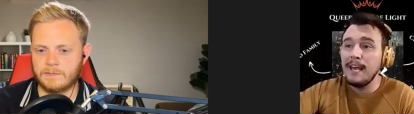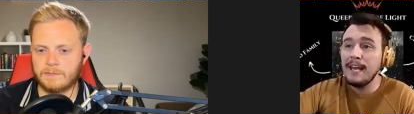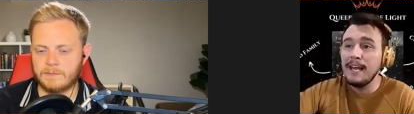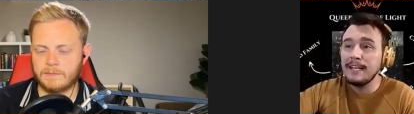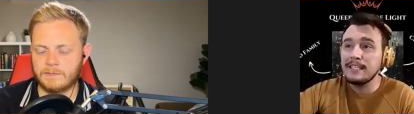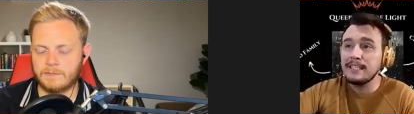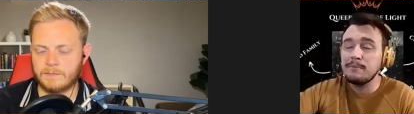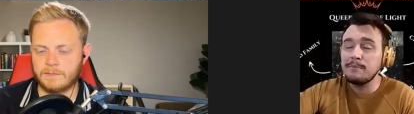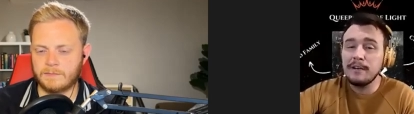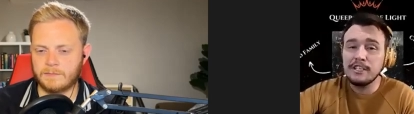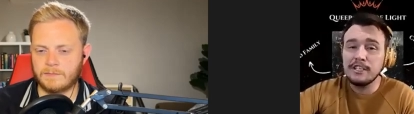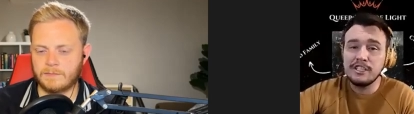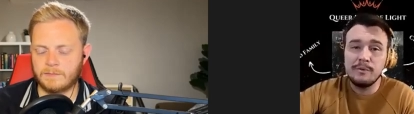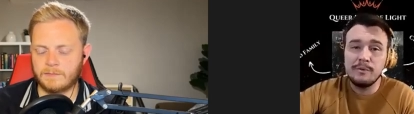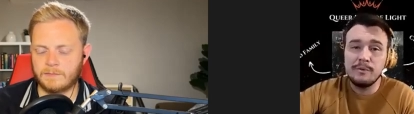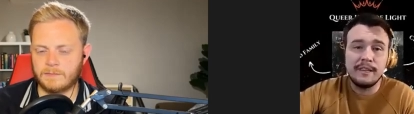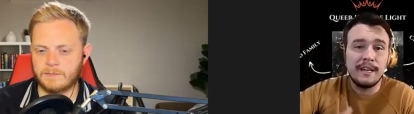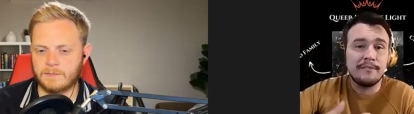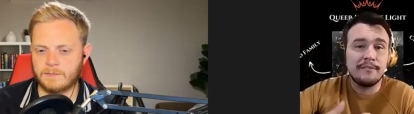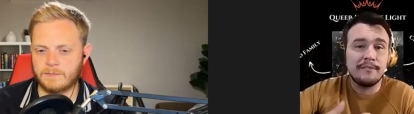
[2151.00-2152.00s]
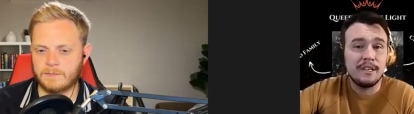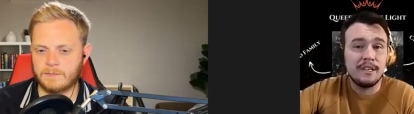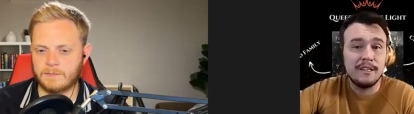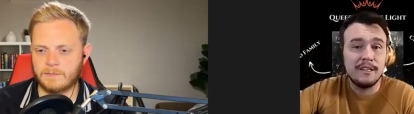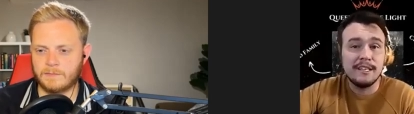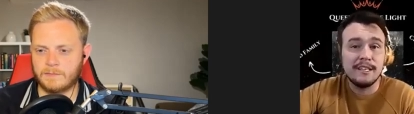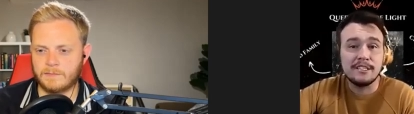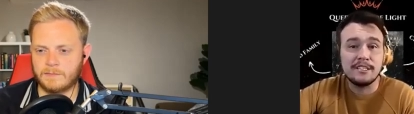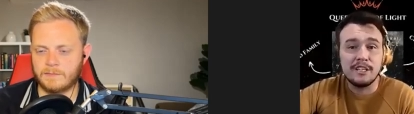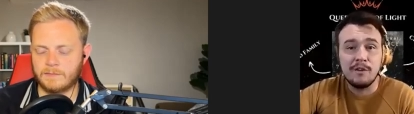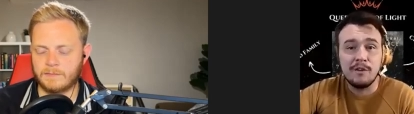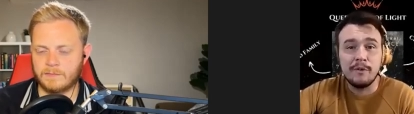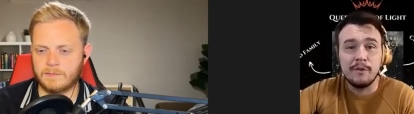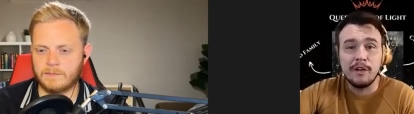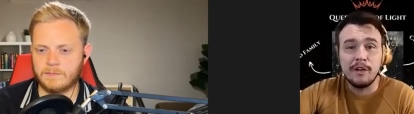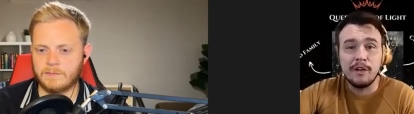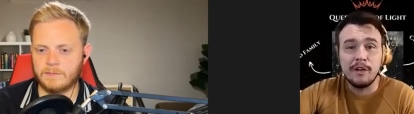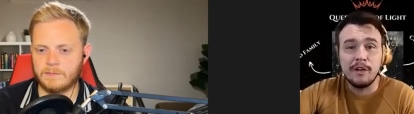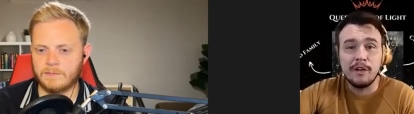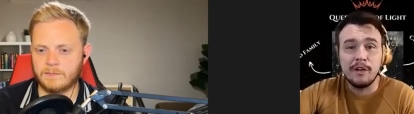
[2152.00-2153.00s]
Speaker 1: and especially with everything that's
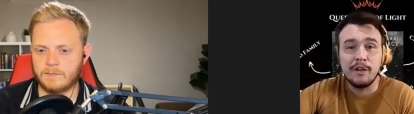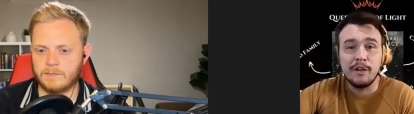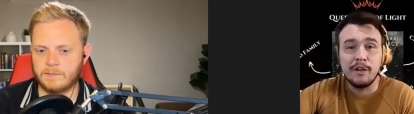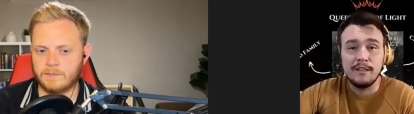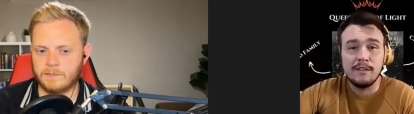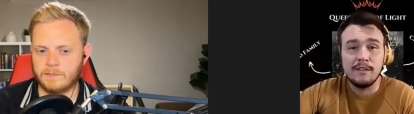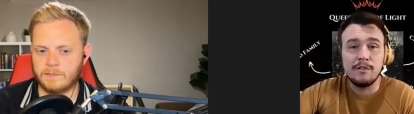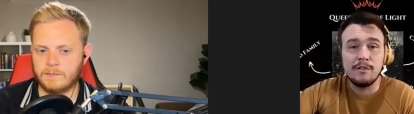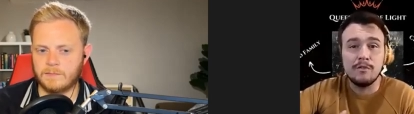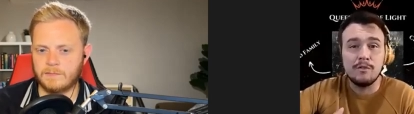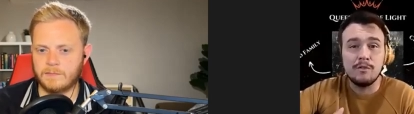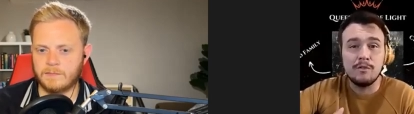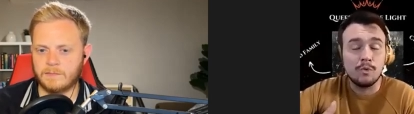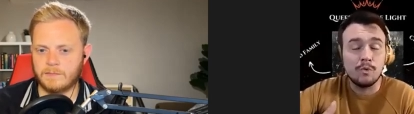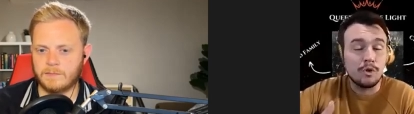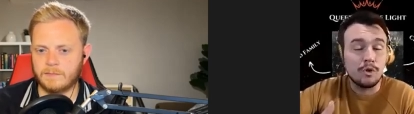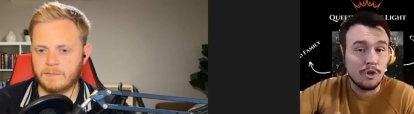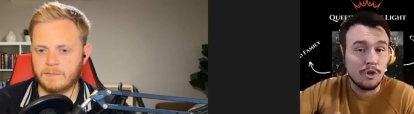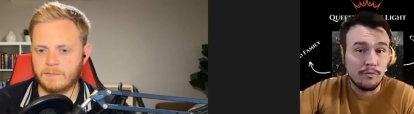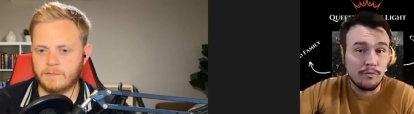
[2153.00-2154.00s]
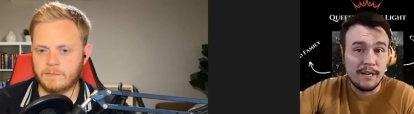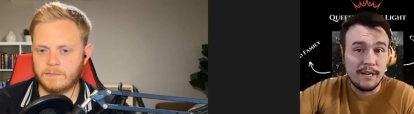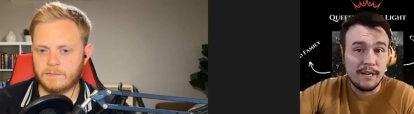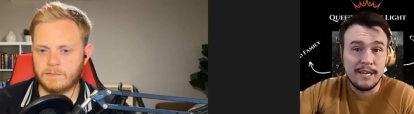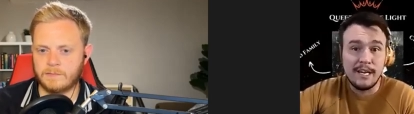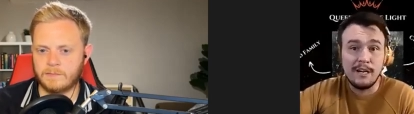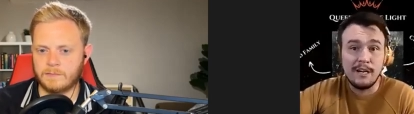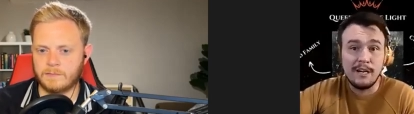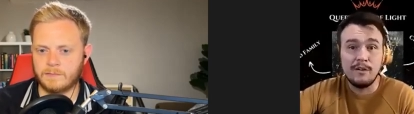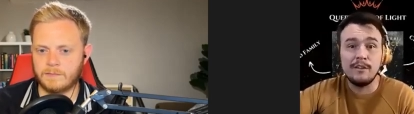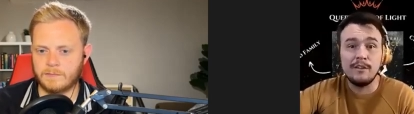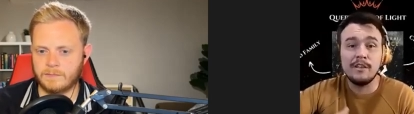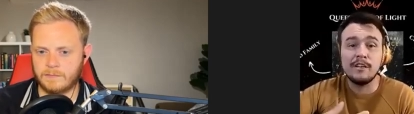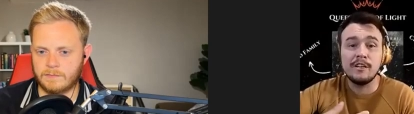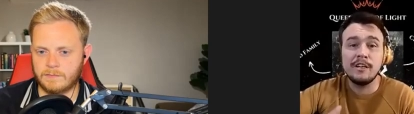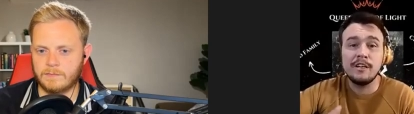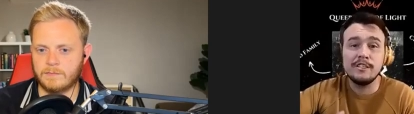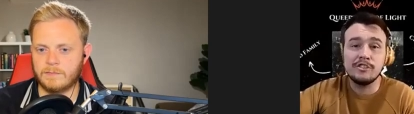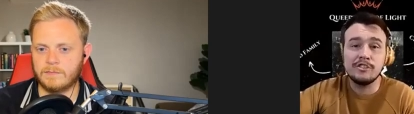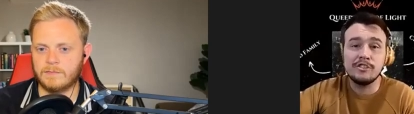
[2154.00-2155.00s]
going on in the world right now in the
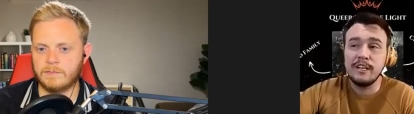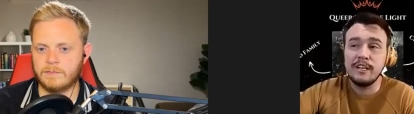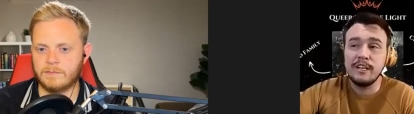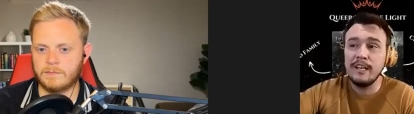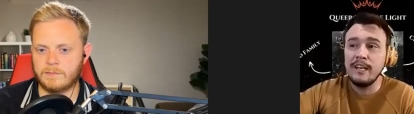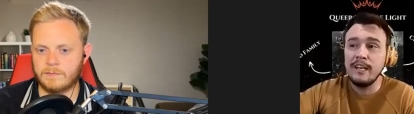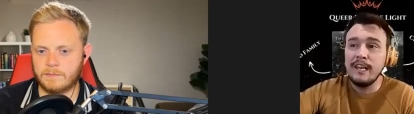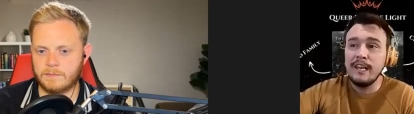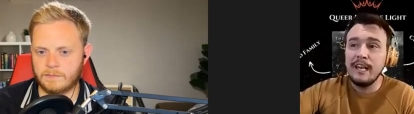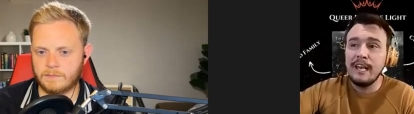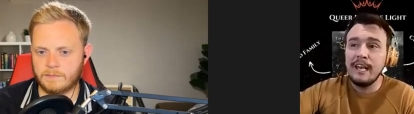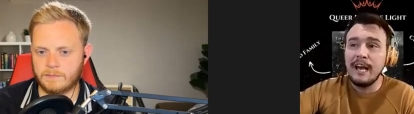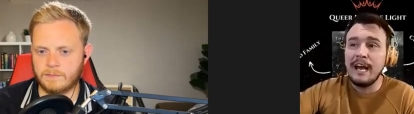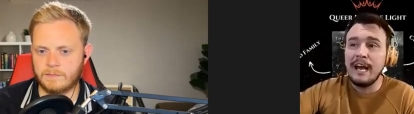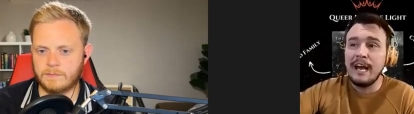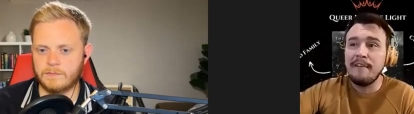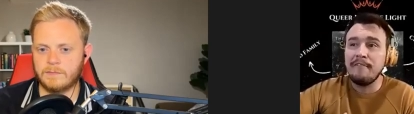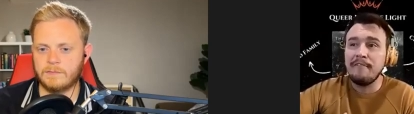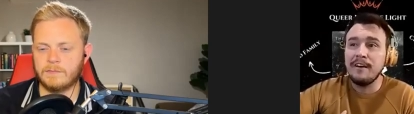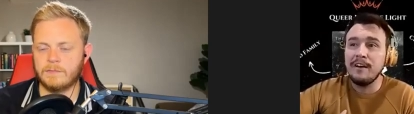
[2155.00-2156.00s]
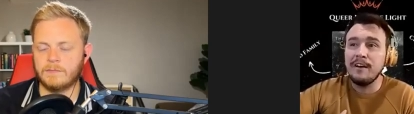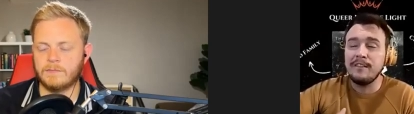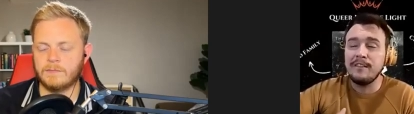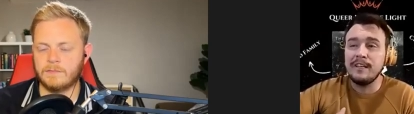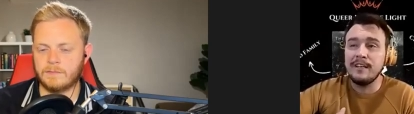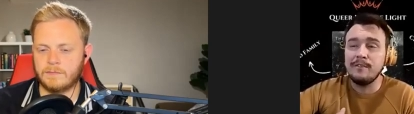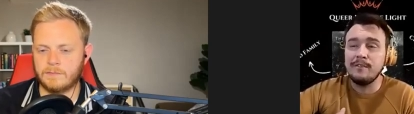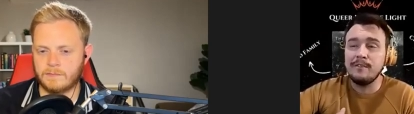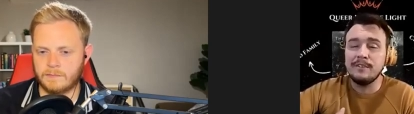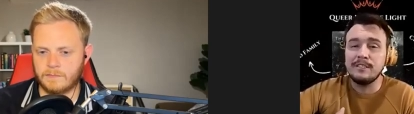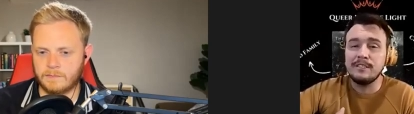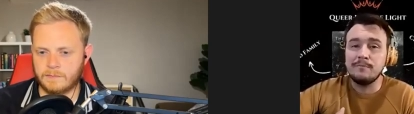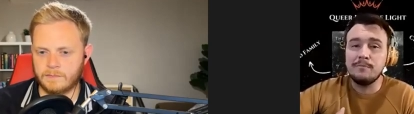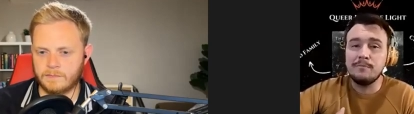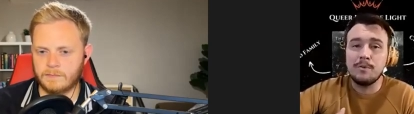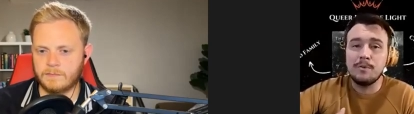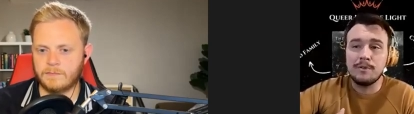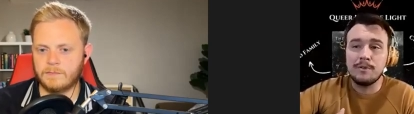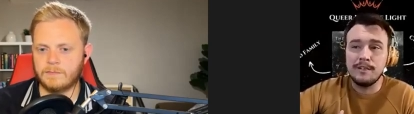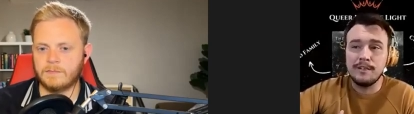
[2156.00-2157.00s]
country, I felt that it was
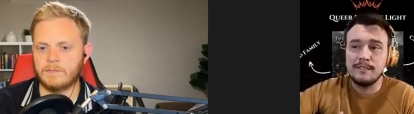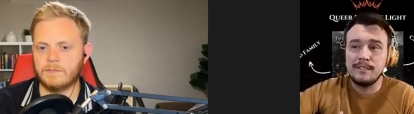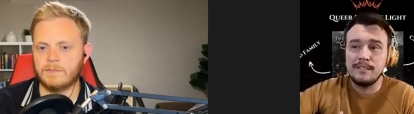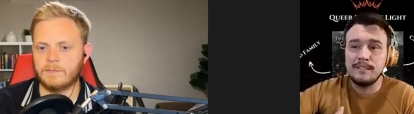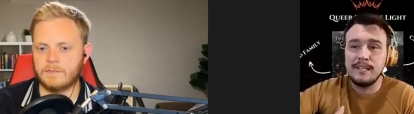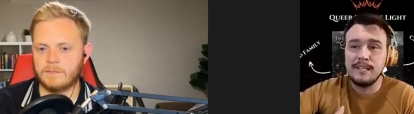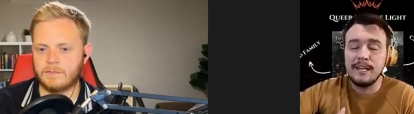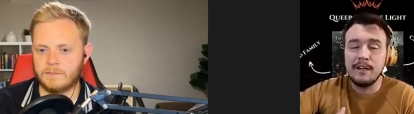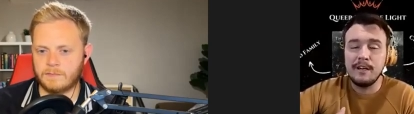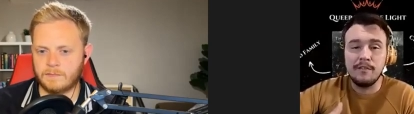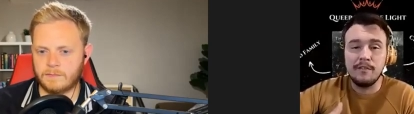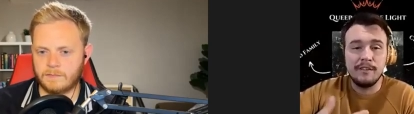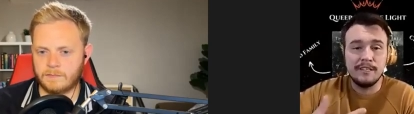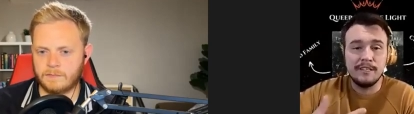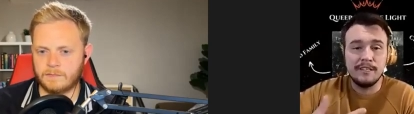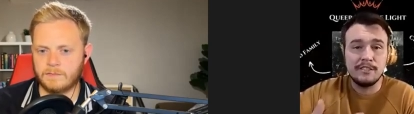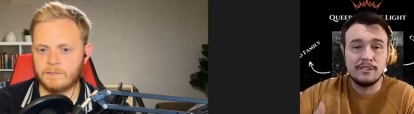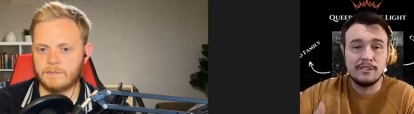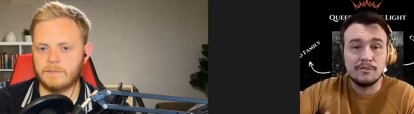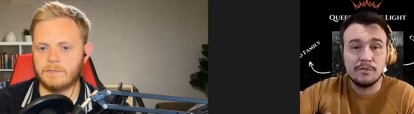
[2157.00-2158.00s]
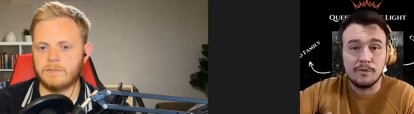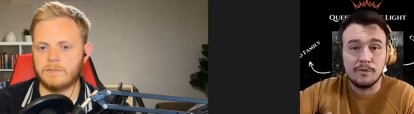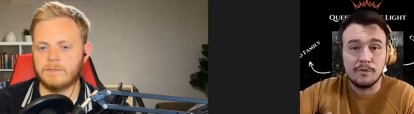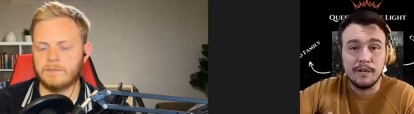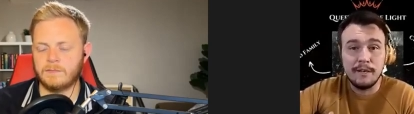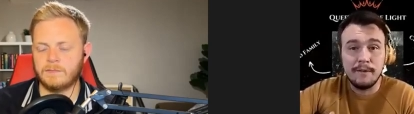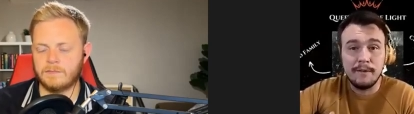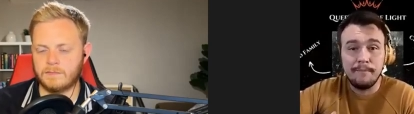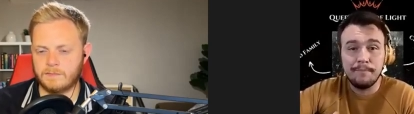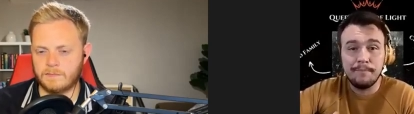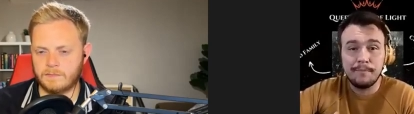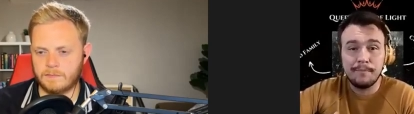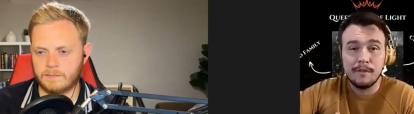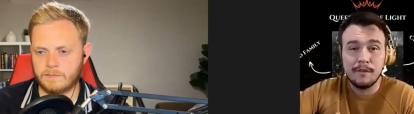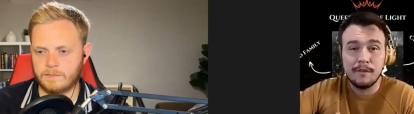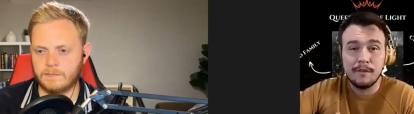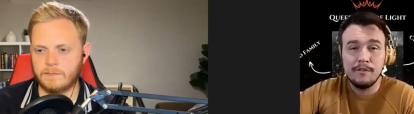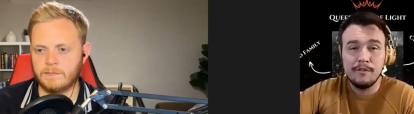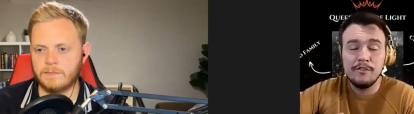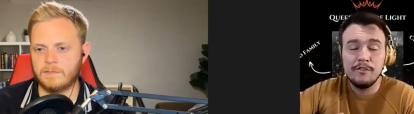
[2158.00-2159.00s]
important to tell this story.
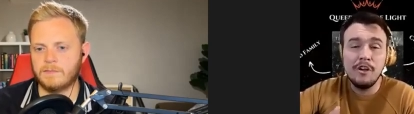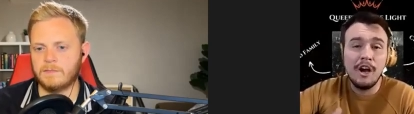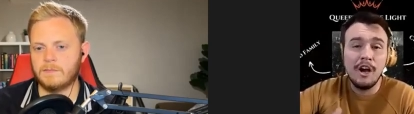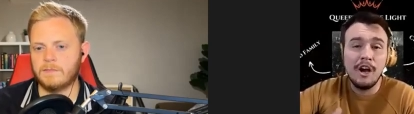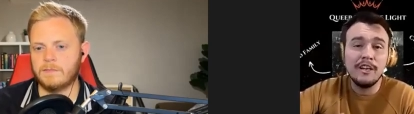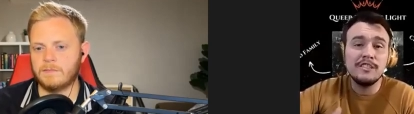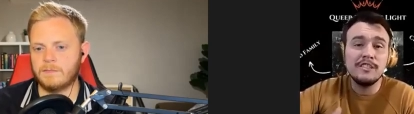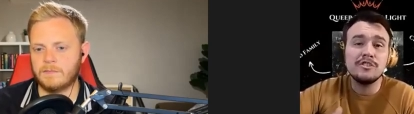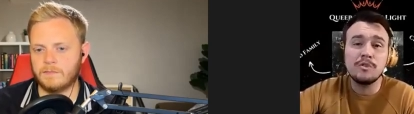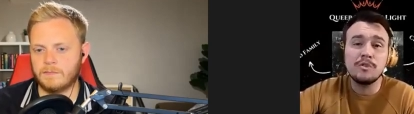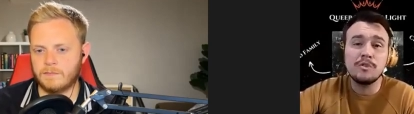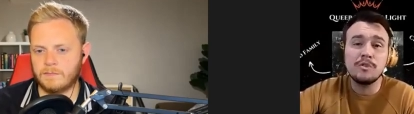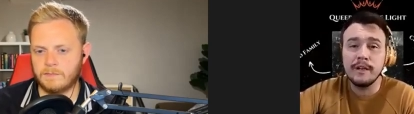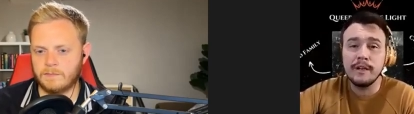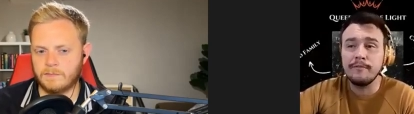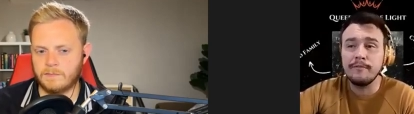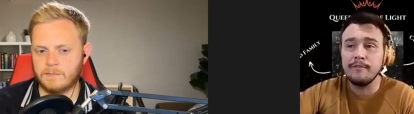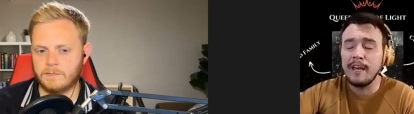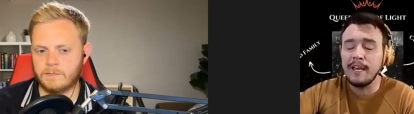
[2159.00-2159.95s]
Not a story of